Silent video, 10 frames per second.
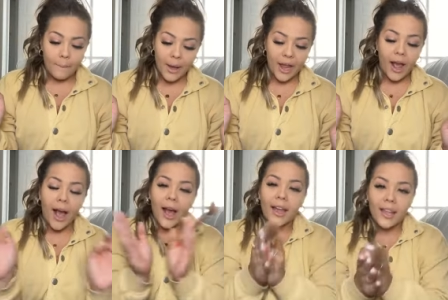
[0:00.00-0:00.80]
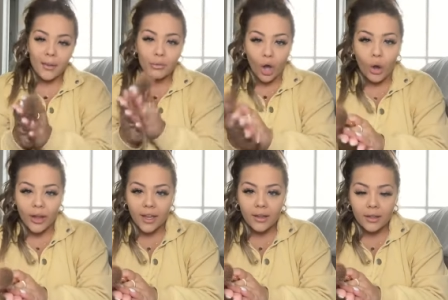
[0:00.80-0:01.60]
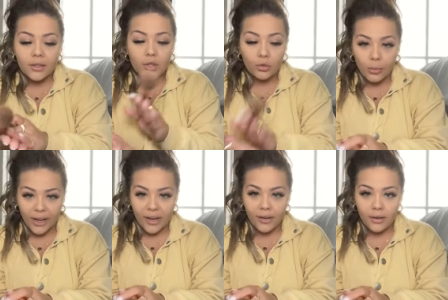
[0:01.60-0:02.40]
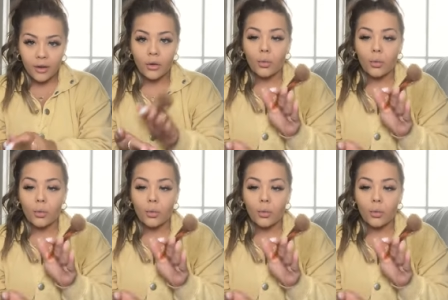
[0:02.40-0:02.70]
but I am going to win